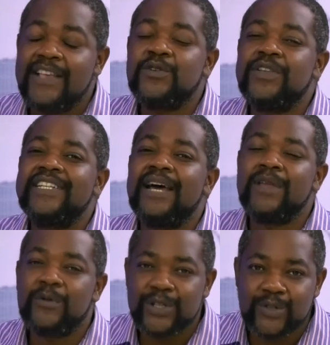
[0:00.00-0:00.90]
That's all the time
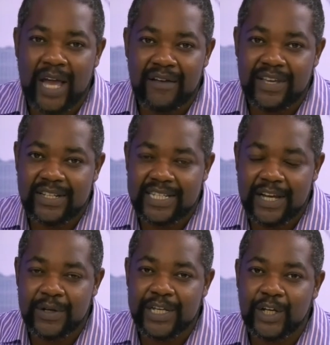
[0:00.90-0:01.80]
that we do have here
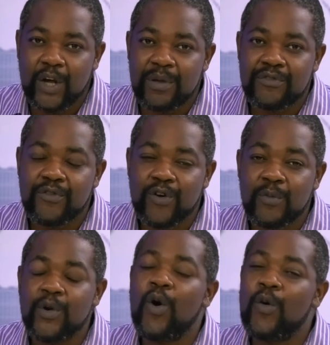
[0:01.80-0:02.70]
today on Economic
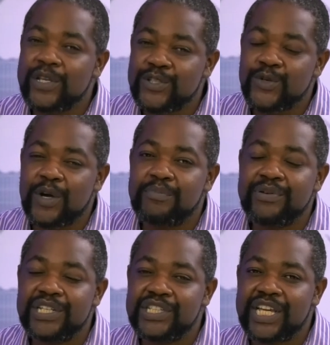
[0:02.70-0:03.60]
Forum. We always do
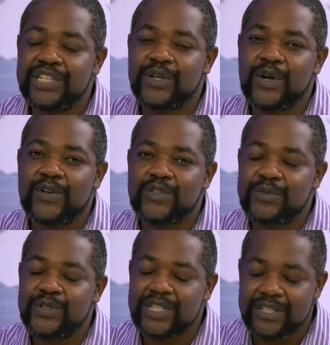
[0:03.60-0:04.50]
appreciate your
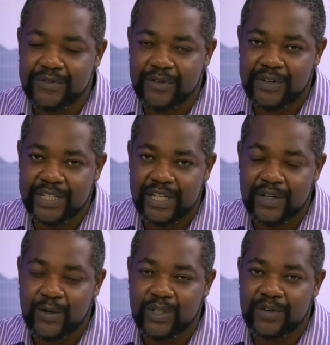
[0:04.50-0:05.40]
contributions. Feel free to get
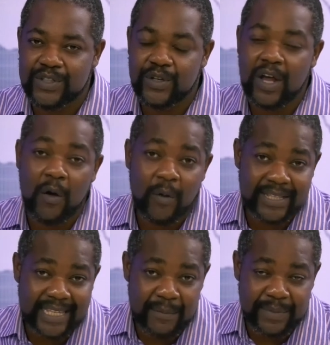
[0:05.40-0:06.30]
a hold of us on our
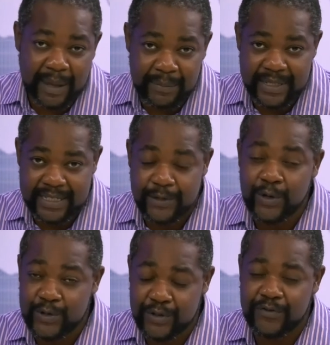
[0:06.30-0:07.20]
WhatsApp numbers and
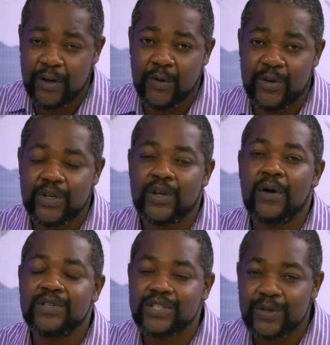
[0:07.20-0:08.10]
also follow us on
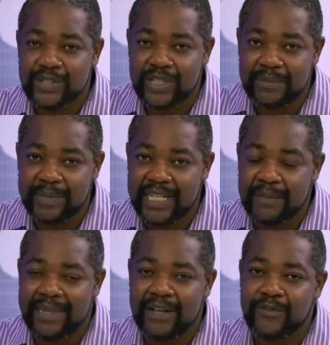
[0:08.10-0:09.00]
our social
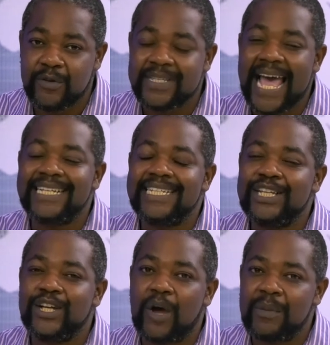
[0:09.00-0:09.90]
media platforms at
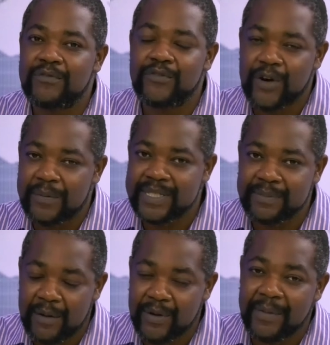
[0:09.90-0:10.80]
Economic Forum from
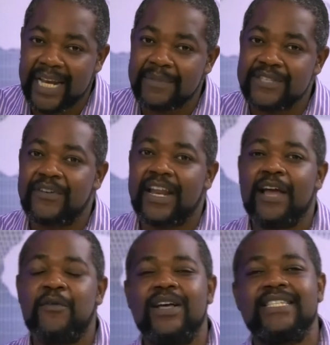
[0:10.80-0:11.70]
Zimbabwe. My name is
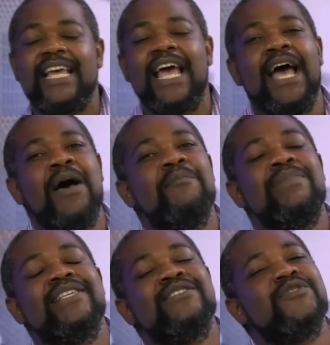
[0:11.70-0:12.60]
Farai Gwaze.
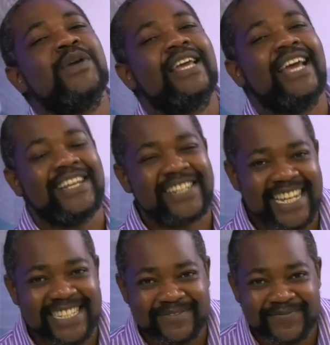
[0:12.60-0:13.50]
Pleasant viewing and good
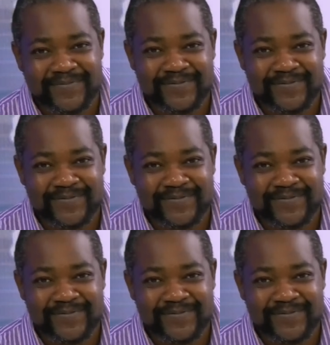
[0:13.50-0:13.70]
night.